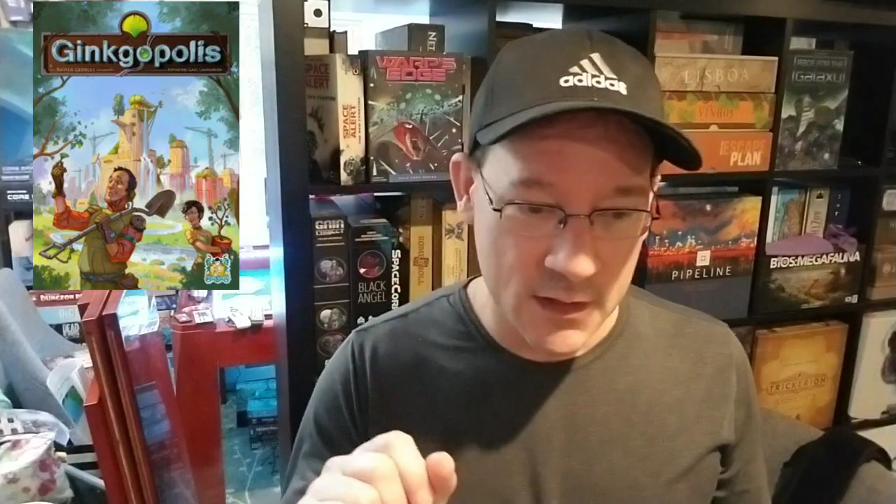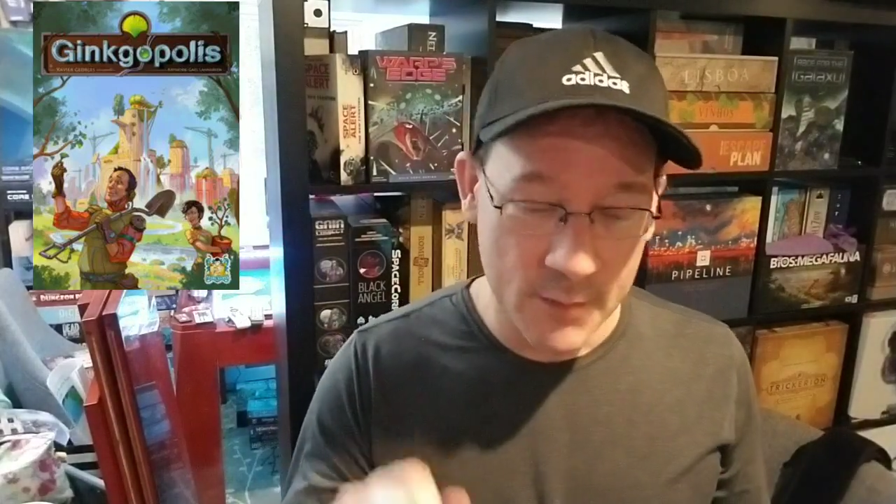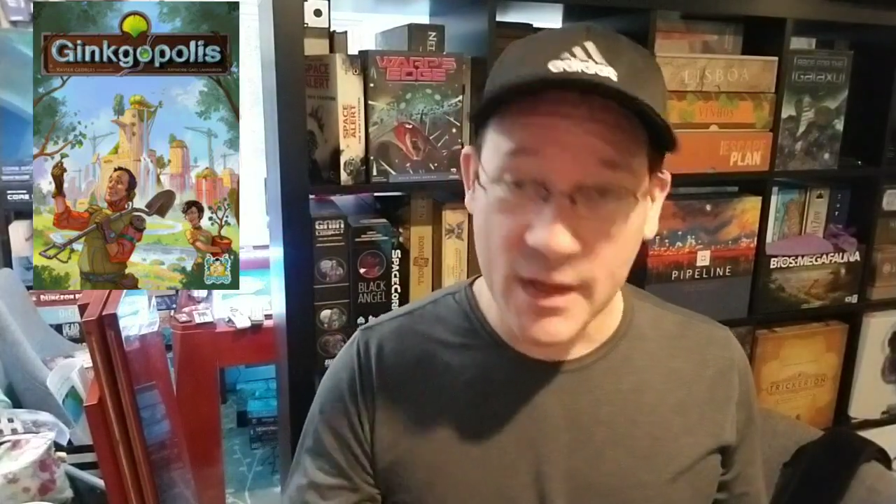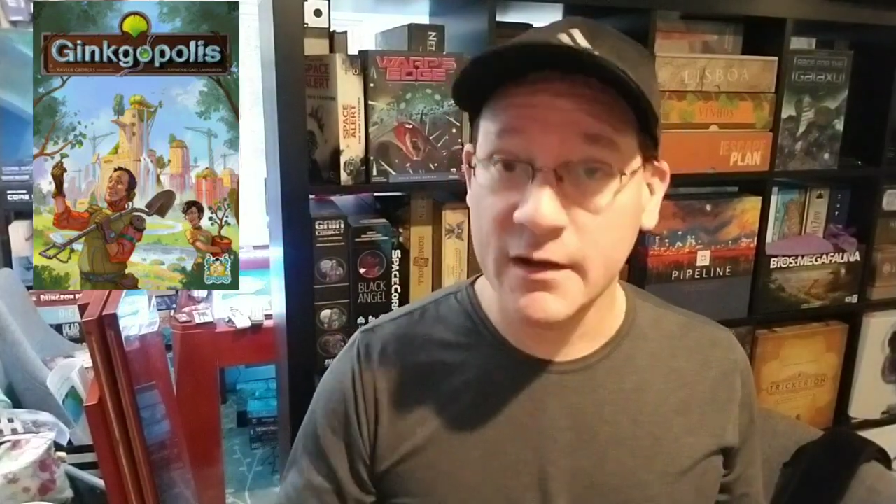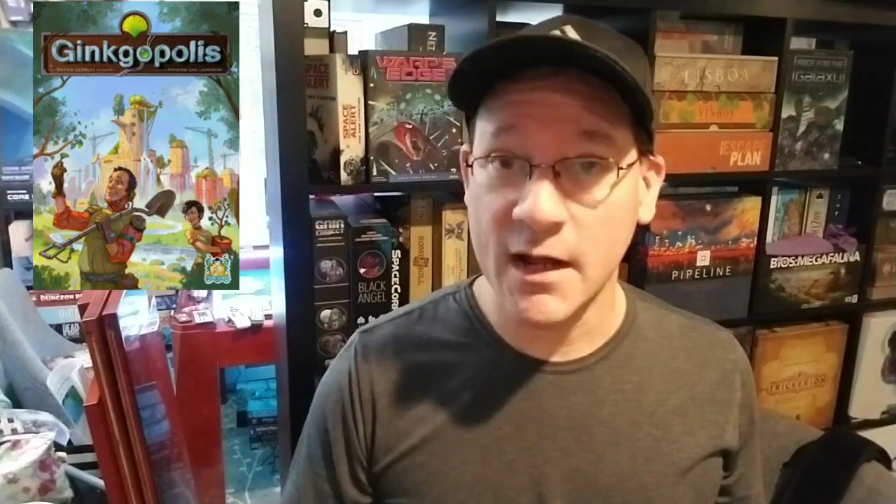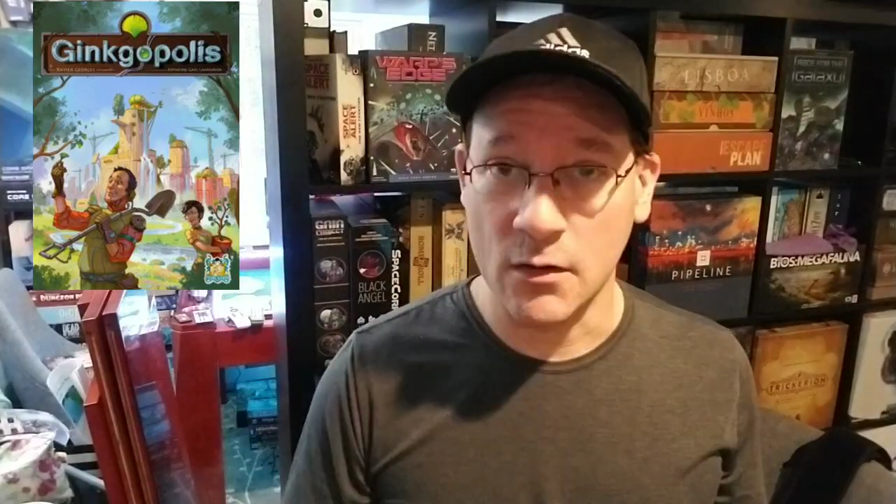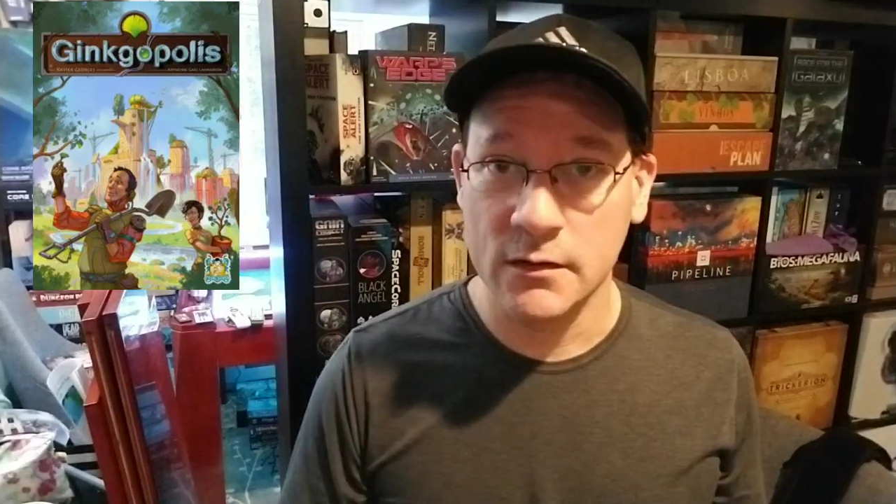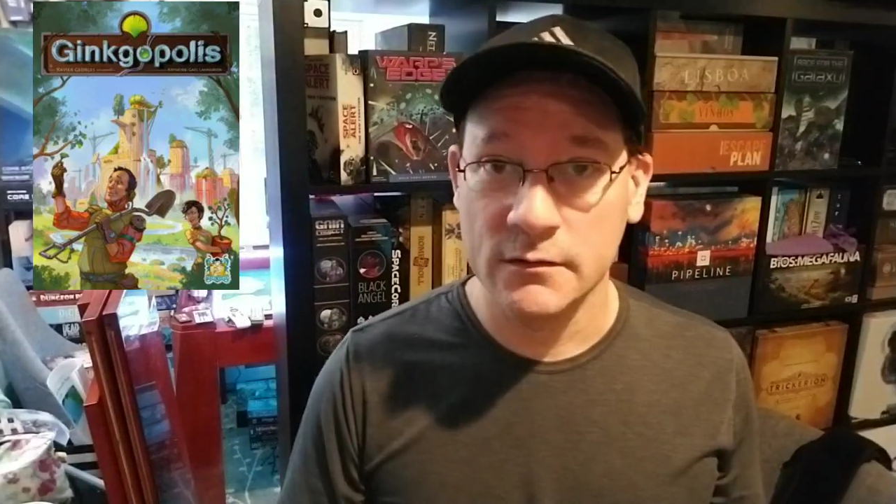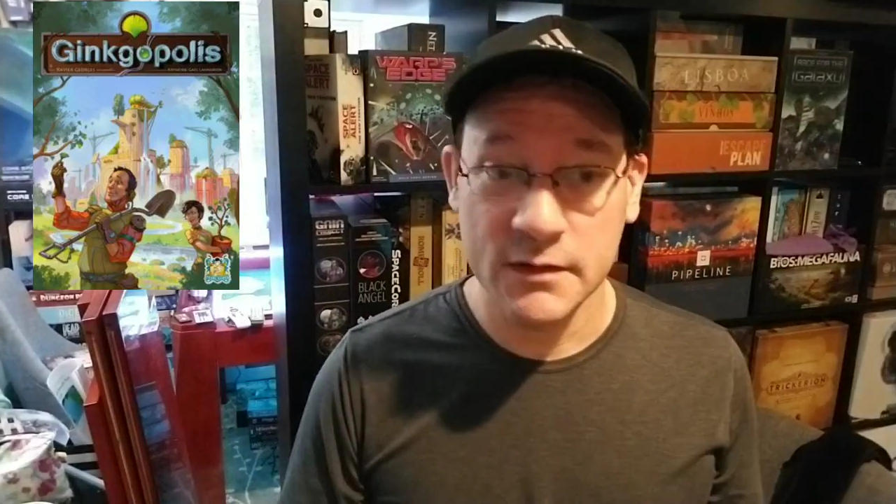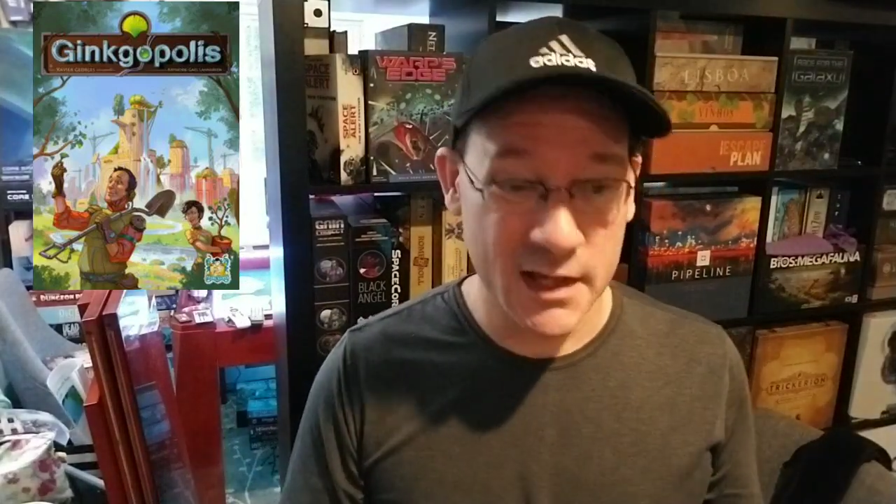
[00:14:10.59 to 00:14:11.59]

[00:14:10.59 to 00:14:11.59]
about an hour,